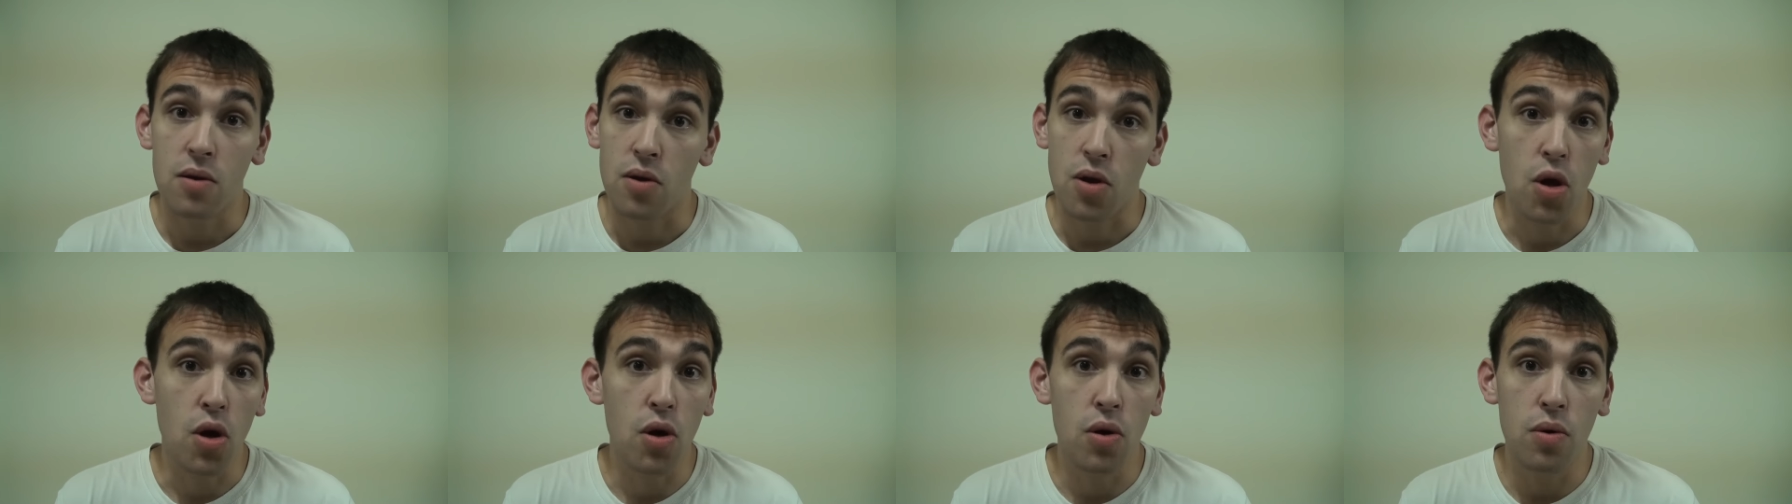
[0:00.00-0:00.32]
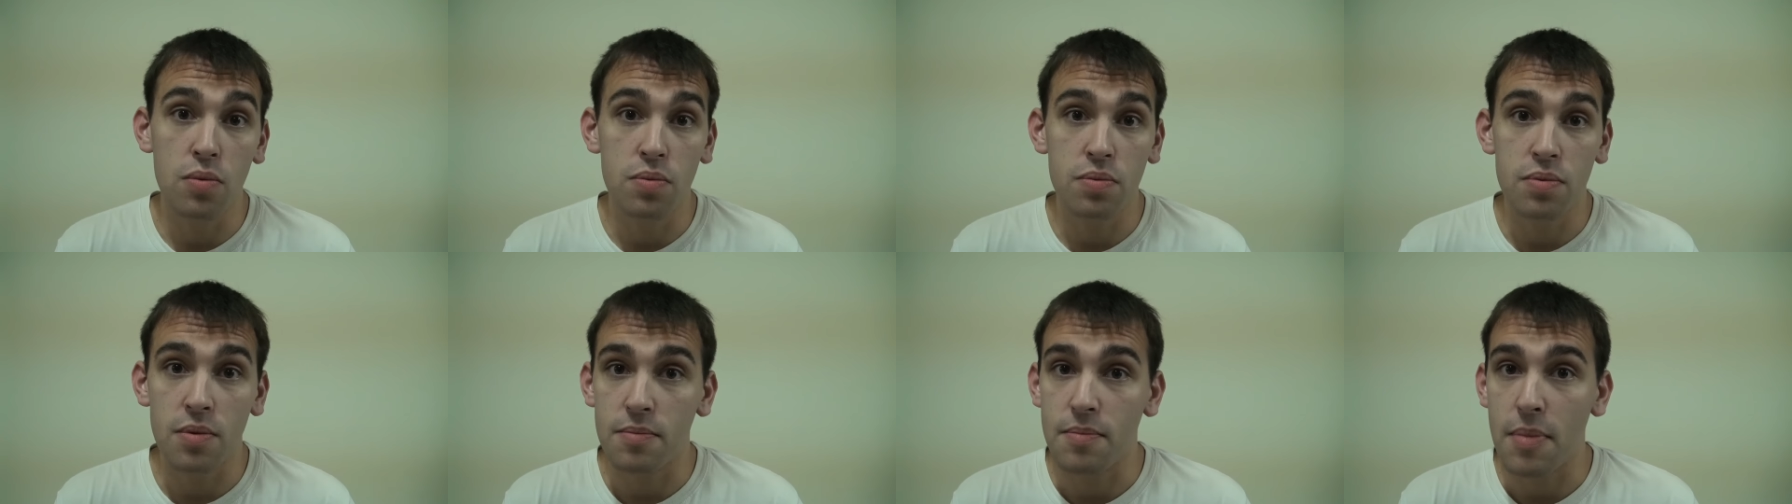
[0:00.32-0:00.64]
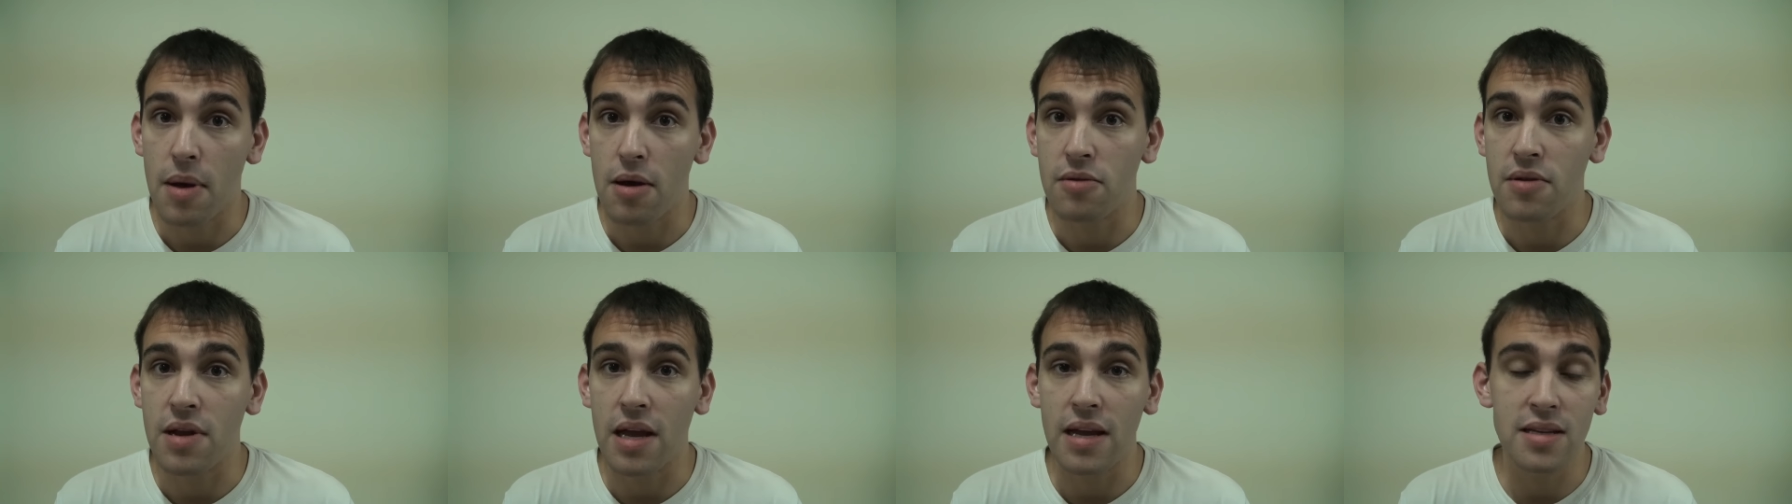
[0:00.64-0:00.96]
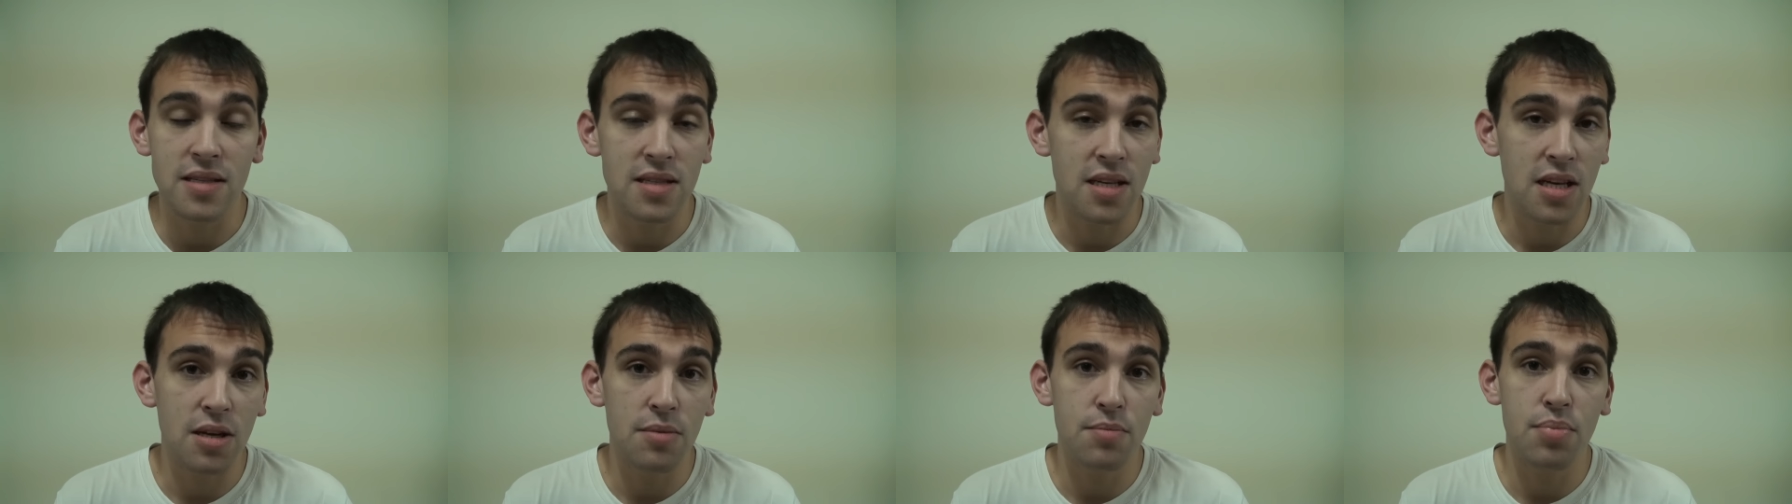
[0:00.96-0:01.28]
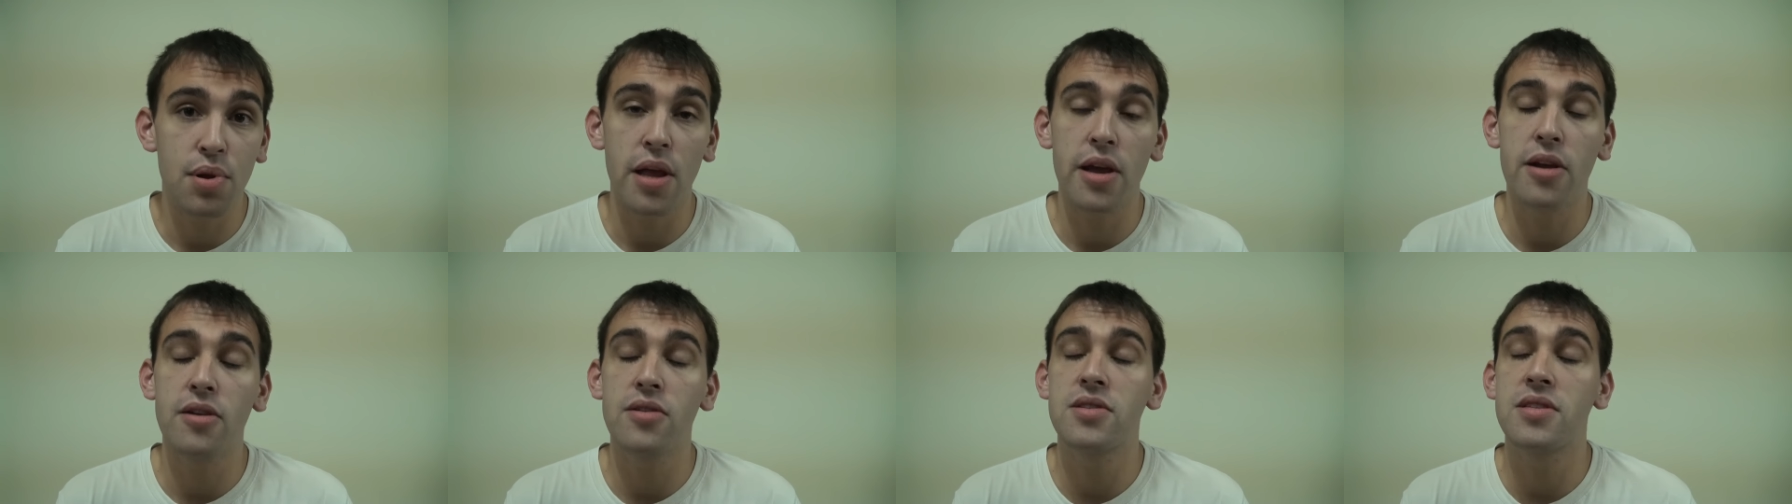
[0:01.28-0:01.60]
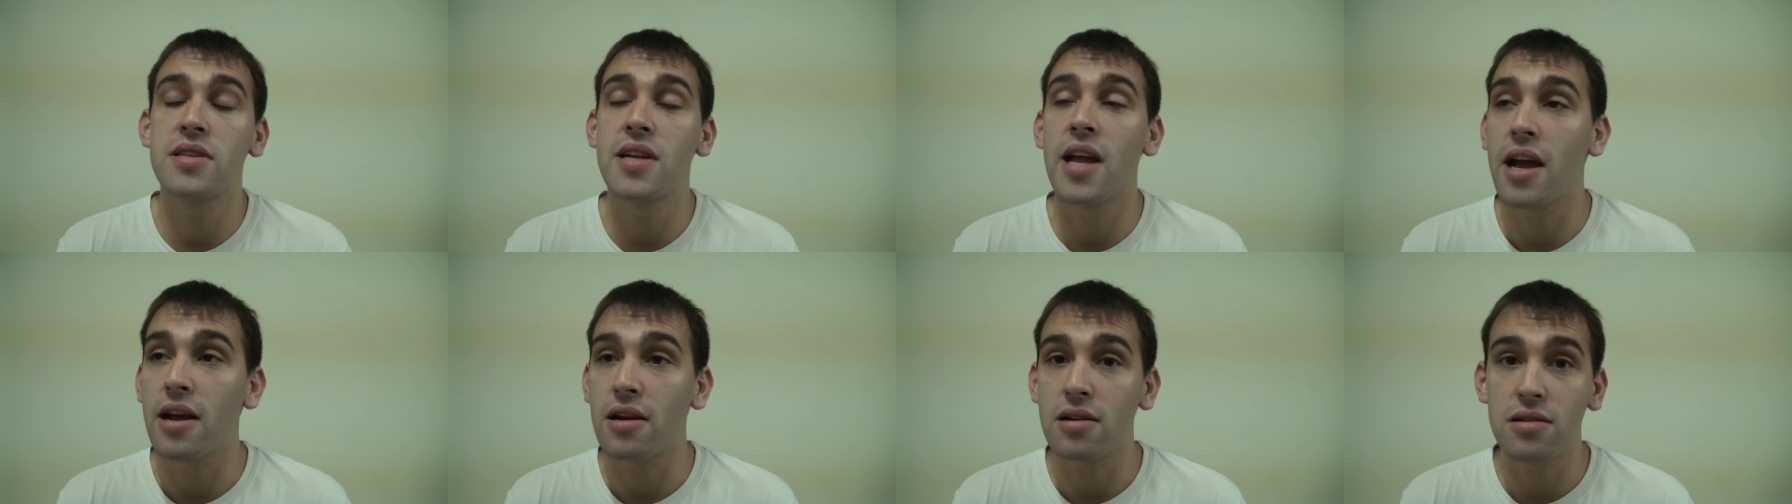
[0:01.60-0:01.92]
no, about 19
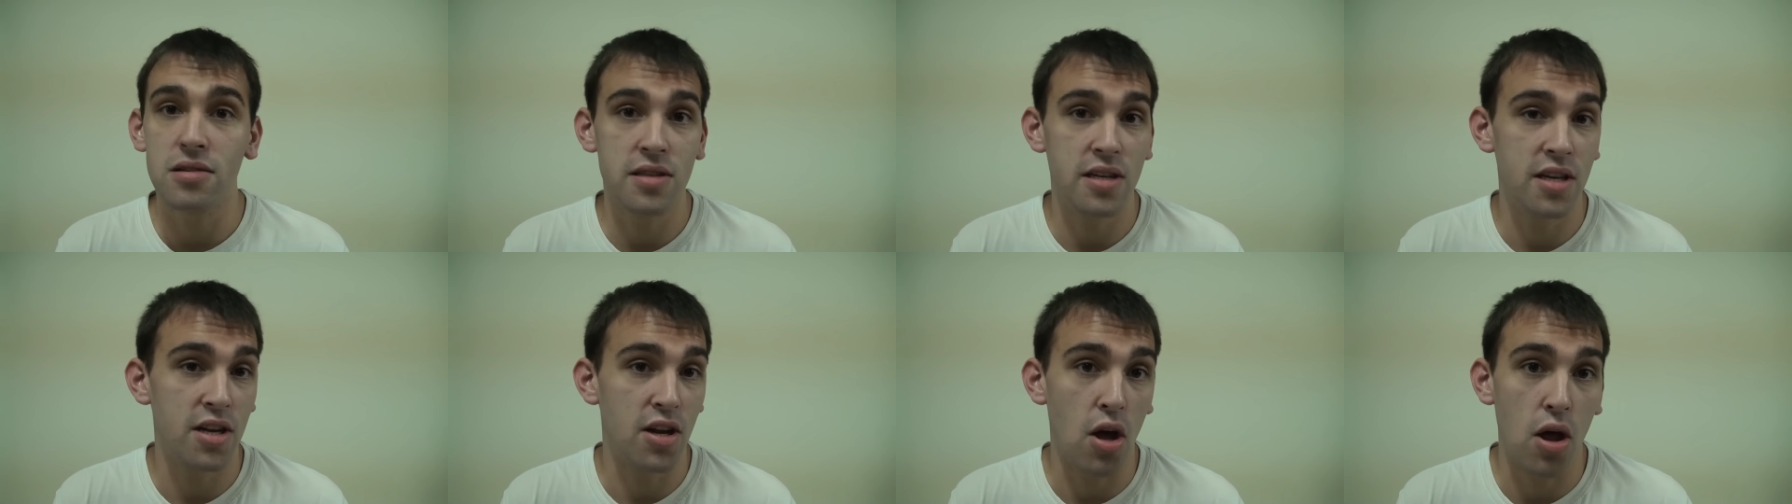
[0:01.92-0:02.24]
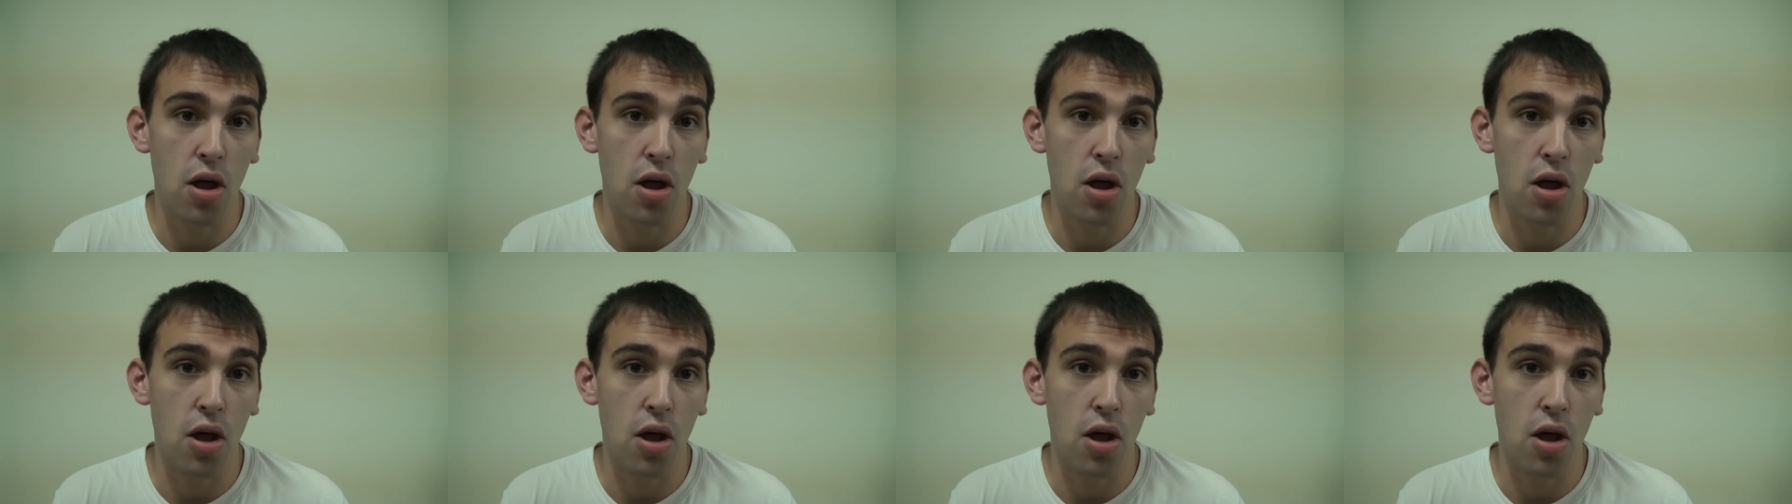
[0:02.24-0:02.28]
players tackled it